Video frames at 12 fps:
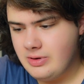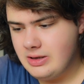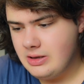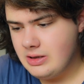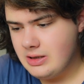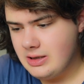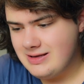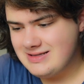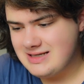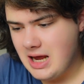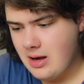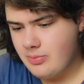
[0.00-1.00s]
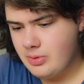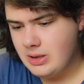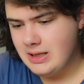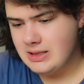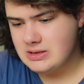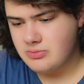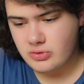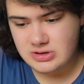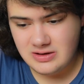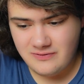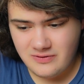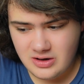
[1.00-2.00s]
me, this app is
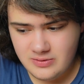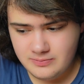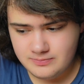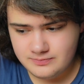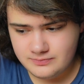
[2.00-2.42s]
mostly fun